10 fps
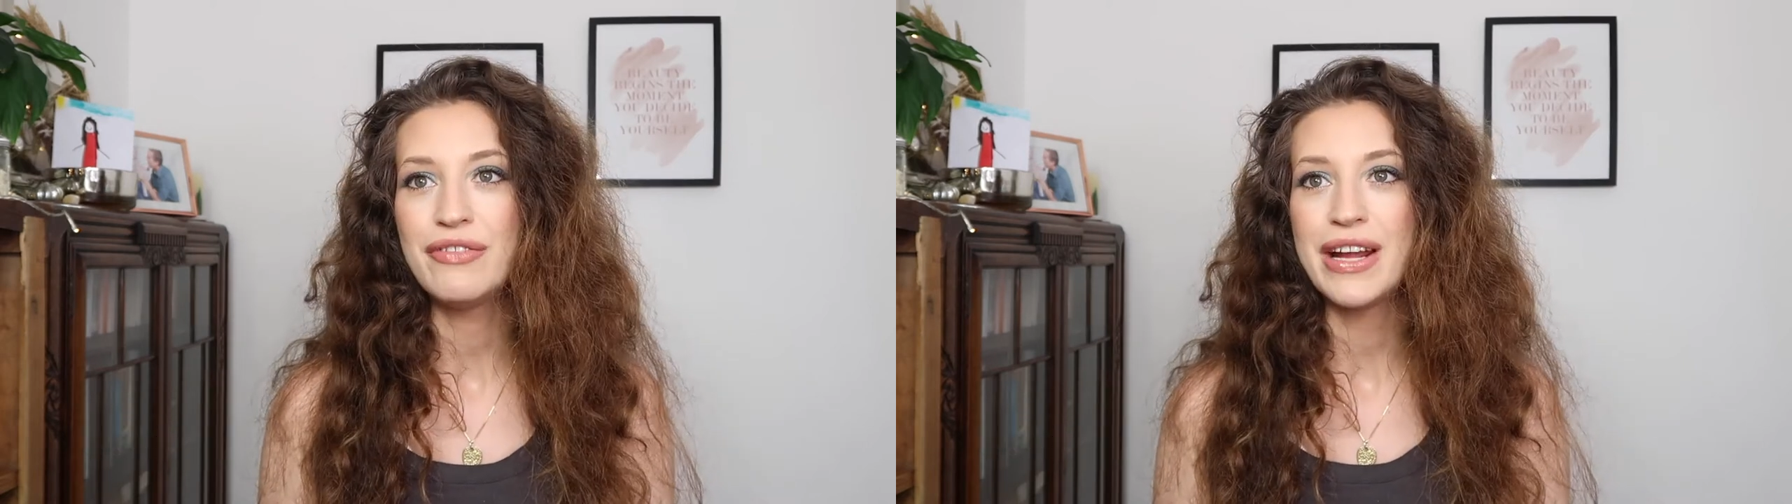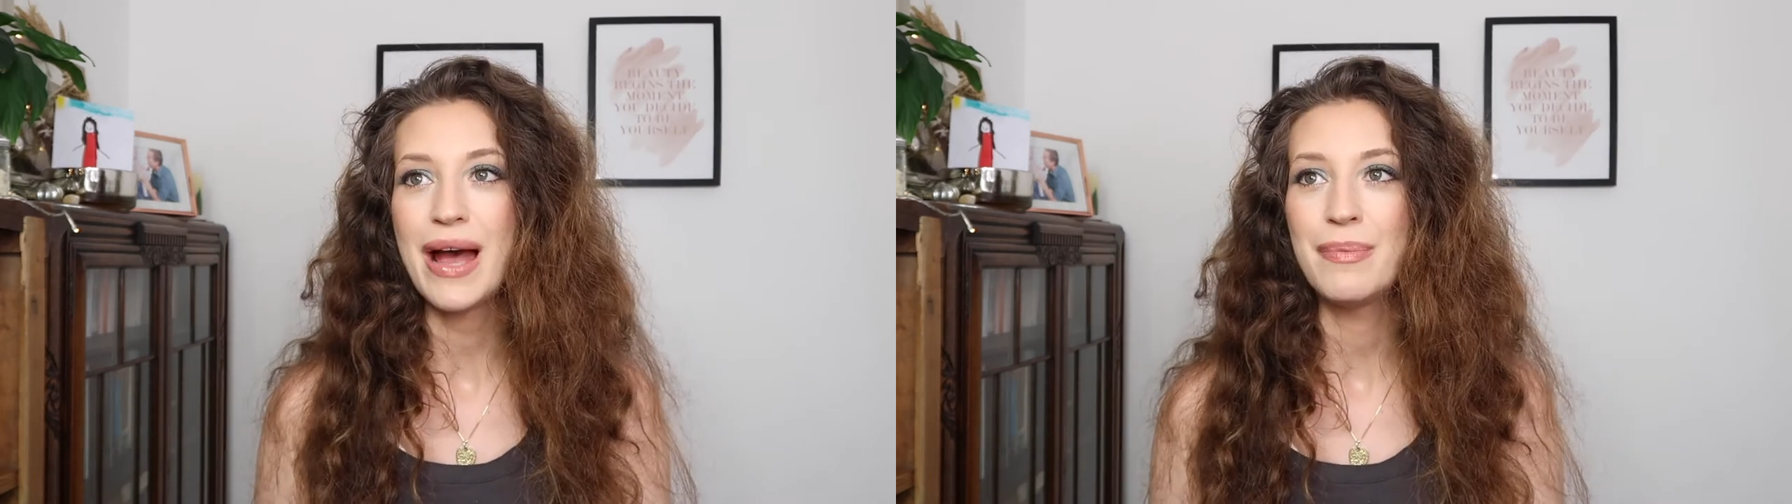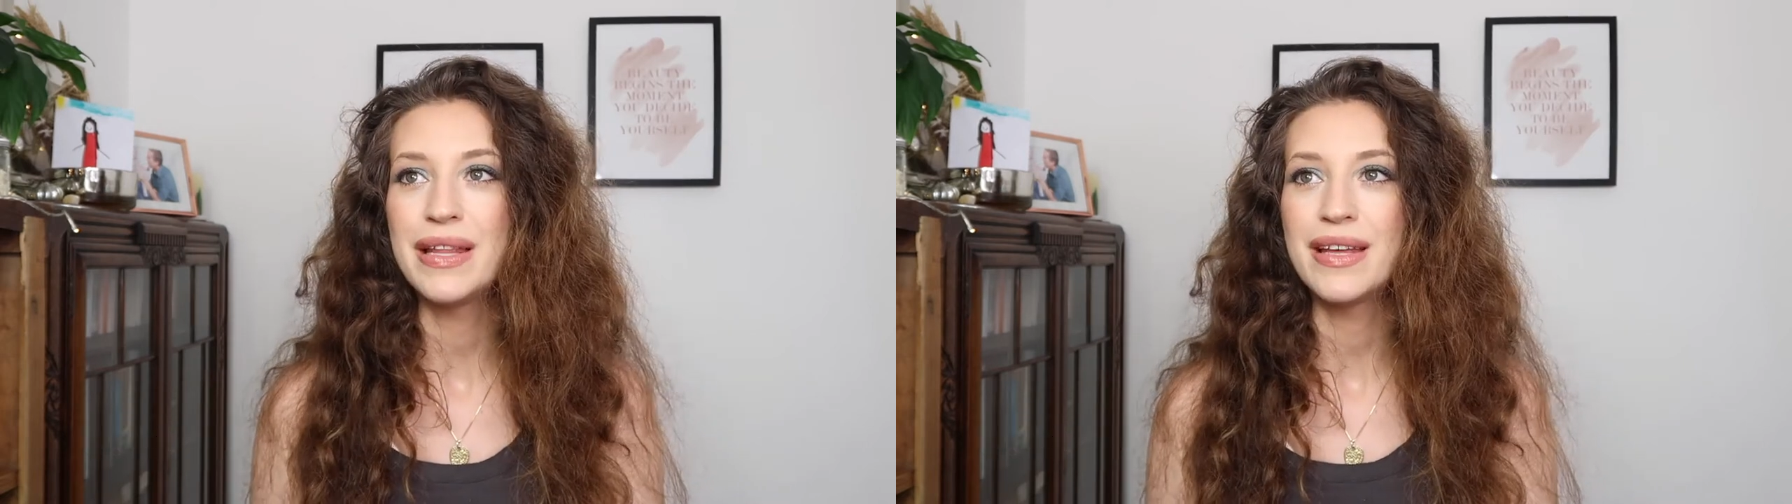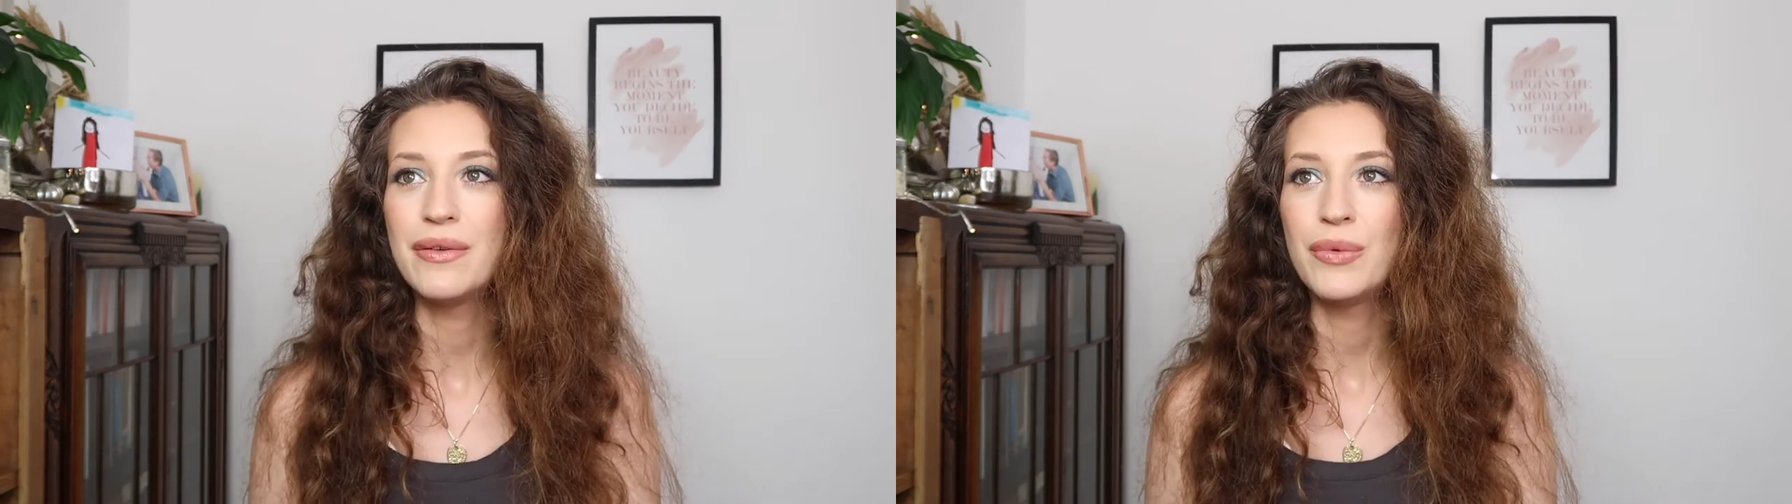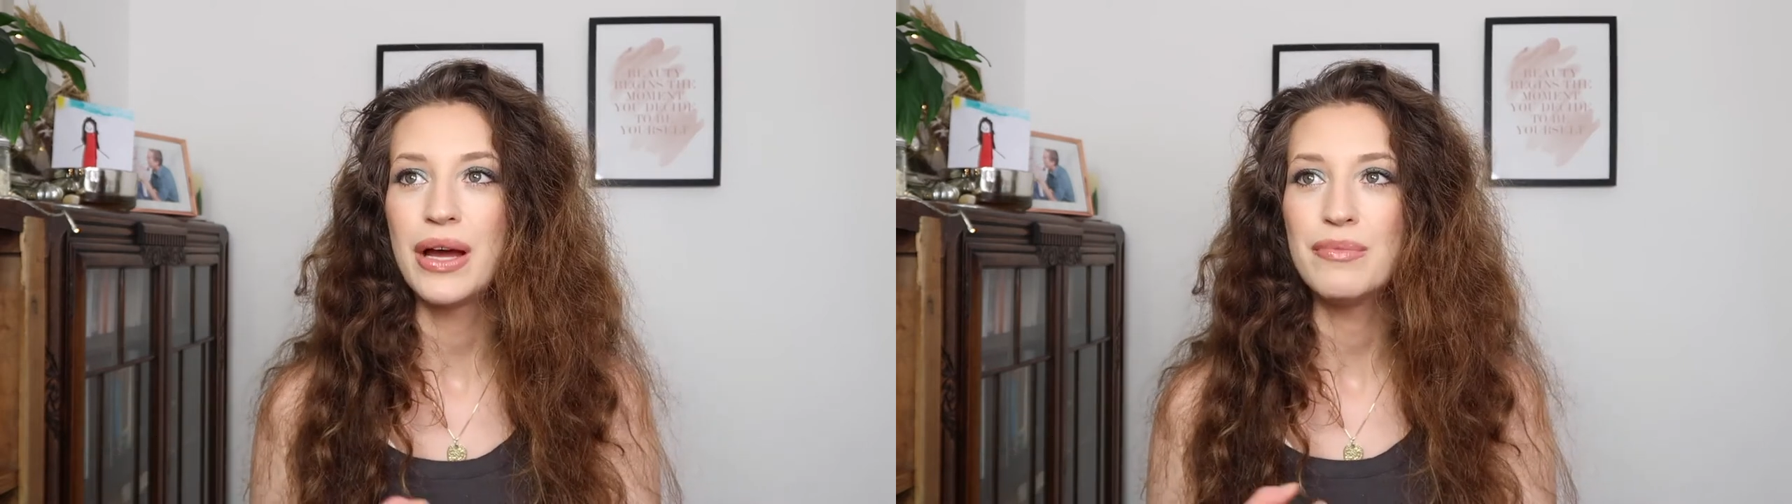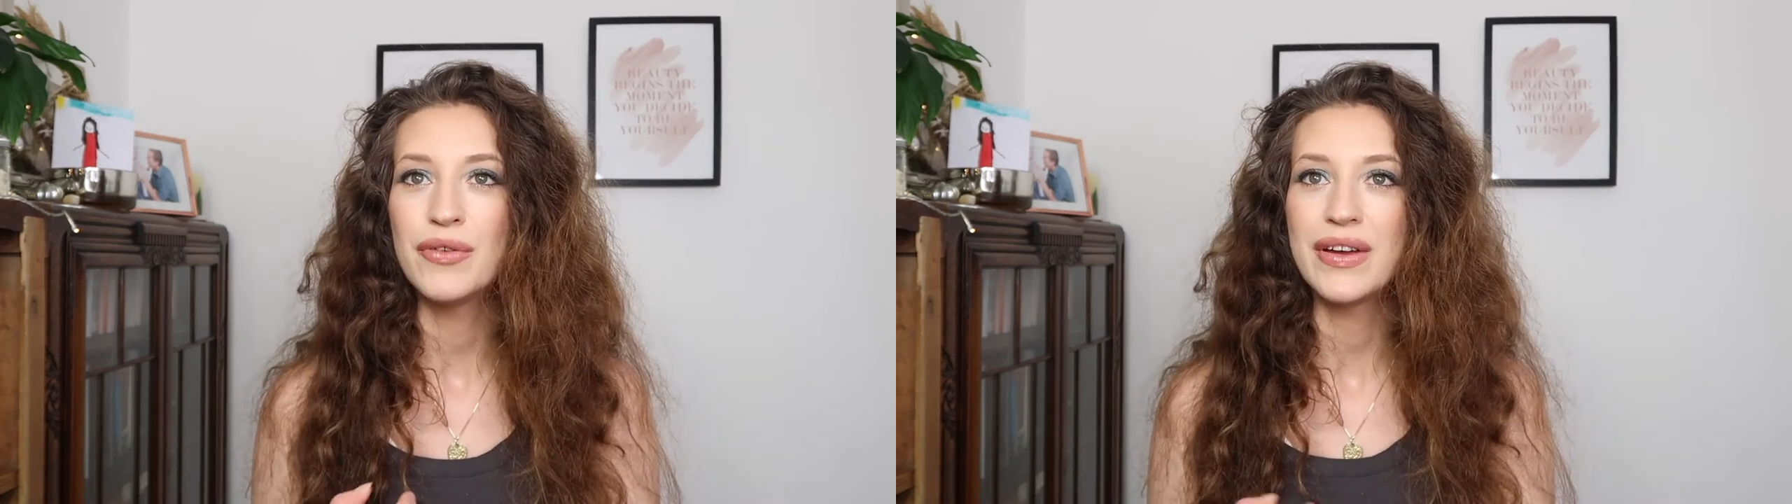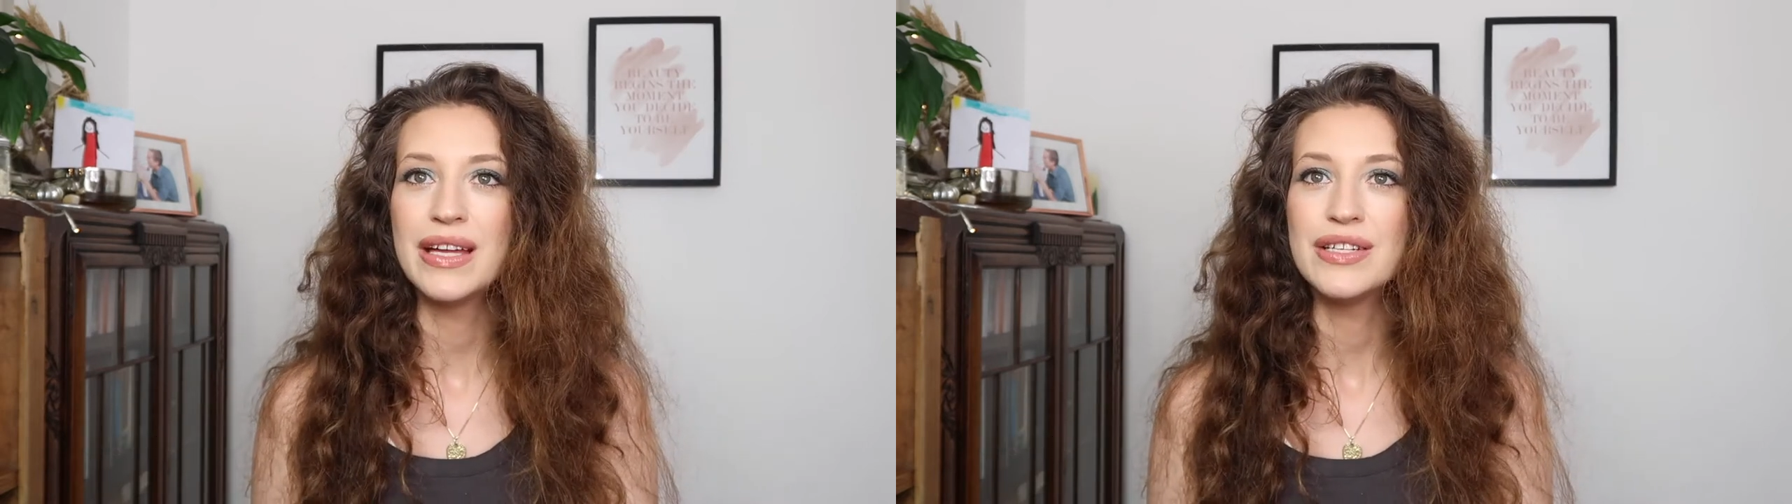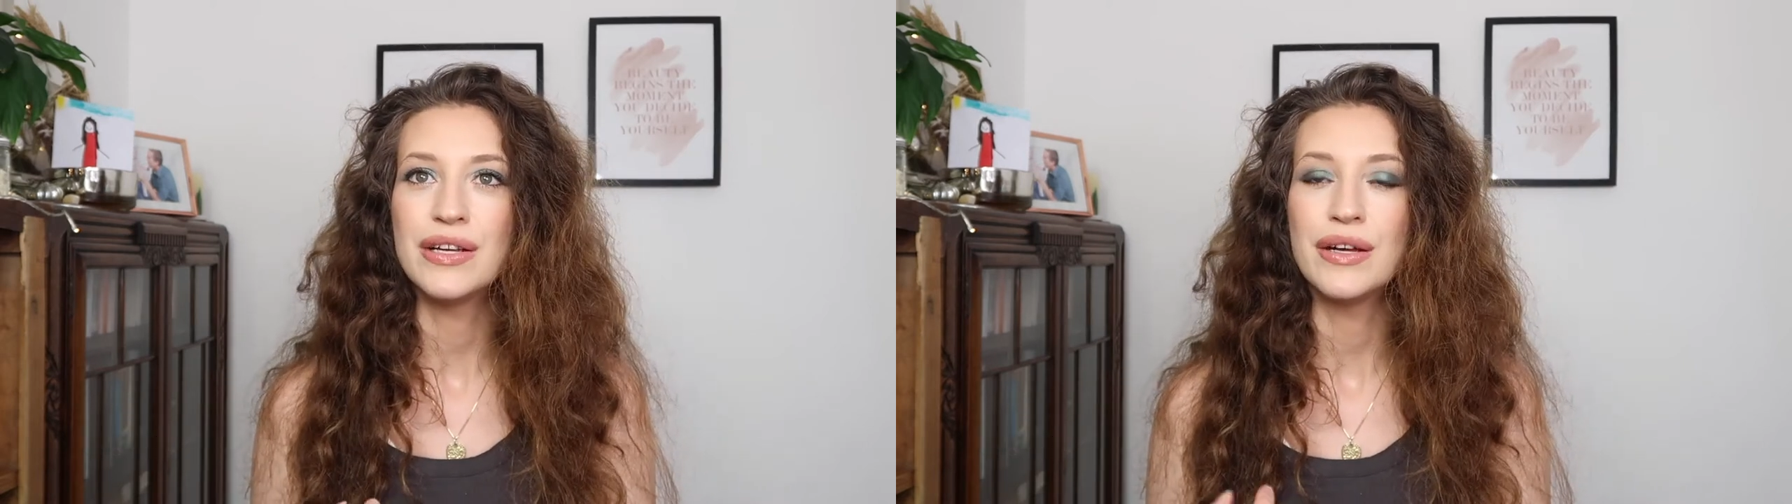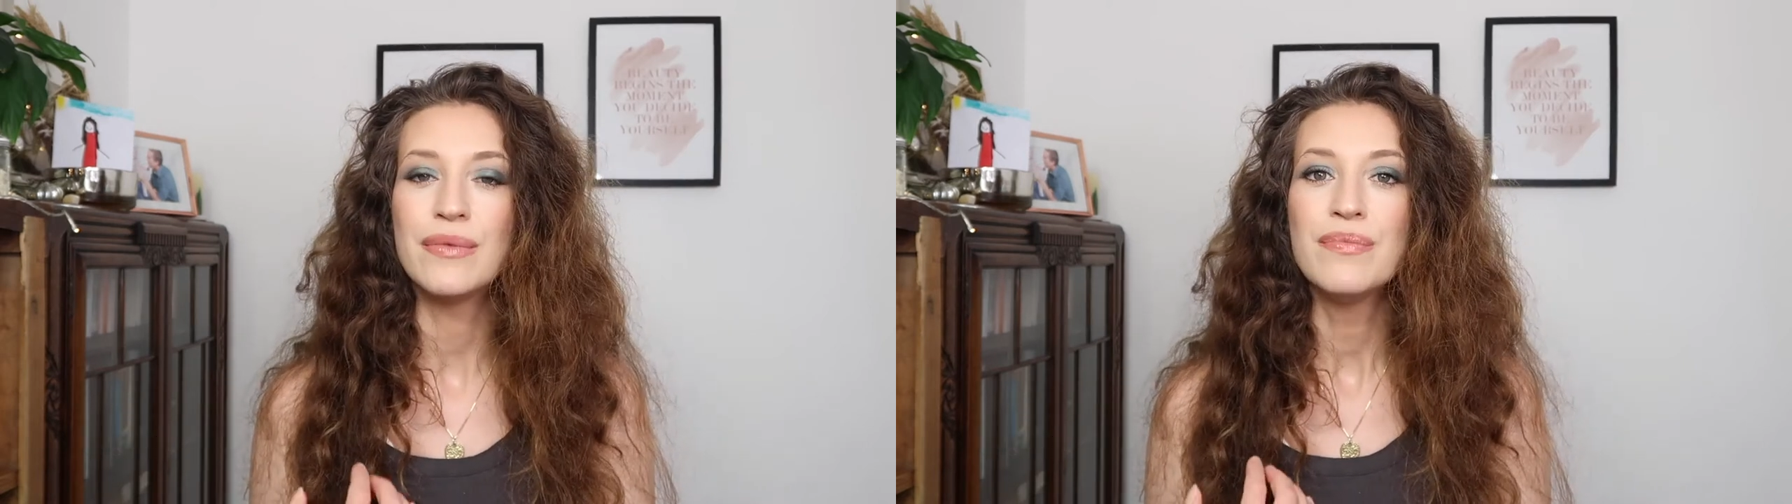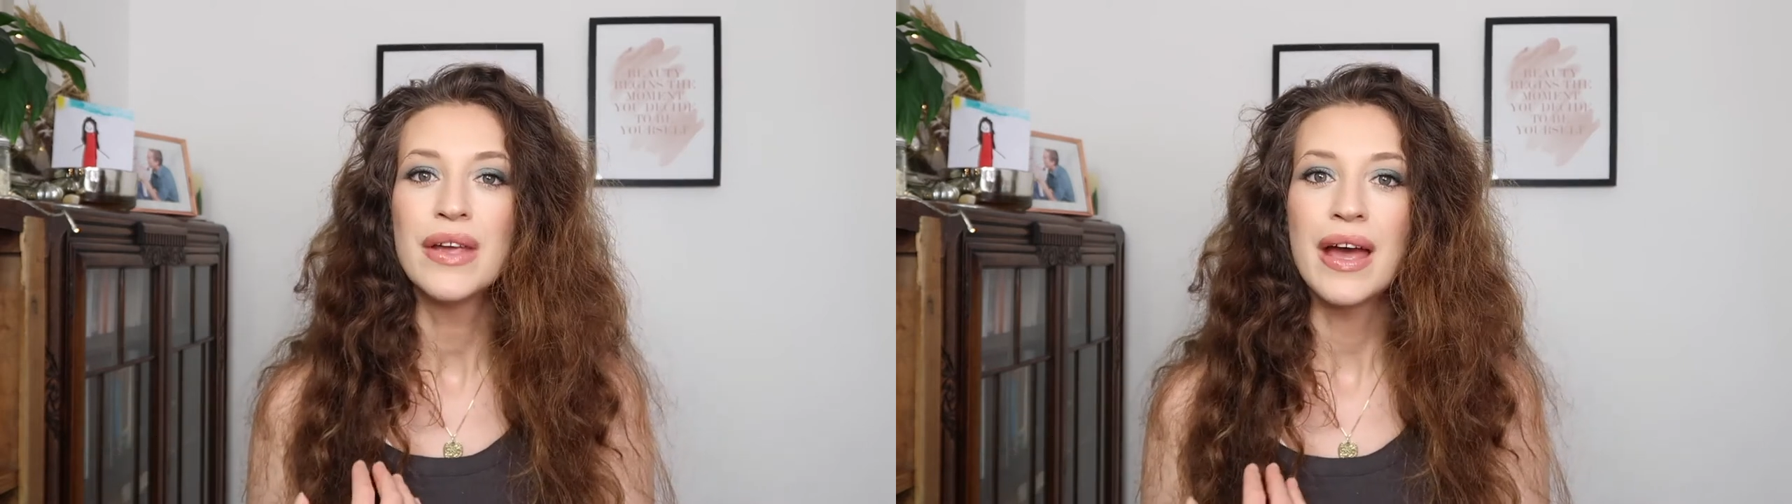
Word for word: really happy that we are moving into